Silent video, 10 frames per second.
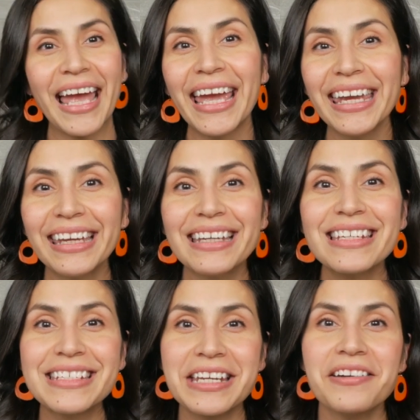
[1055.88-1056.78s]
and
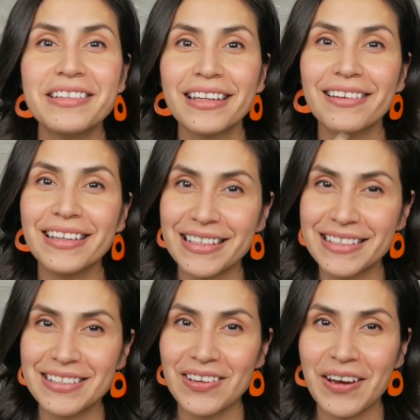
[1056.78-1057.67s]
sharing it on
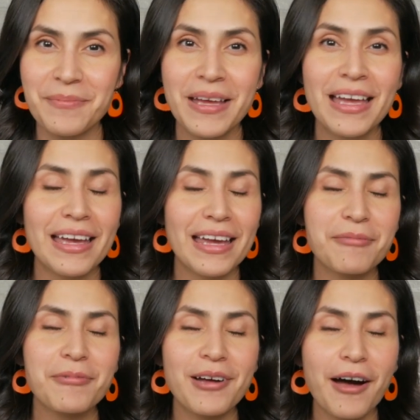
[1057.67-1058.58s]
Instagram.
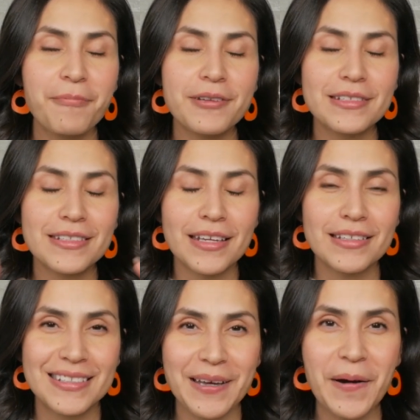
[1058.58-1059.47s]
It will help us
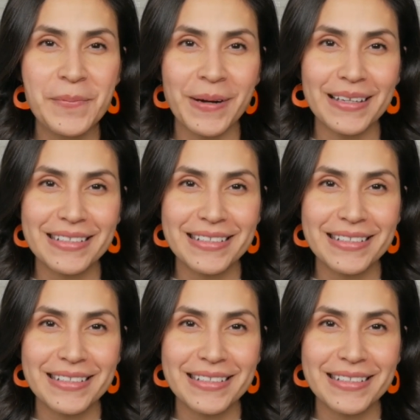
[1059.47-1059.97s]
so much.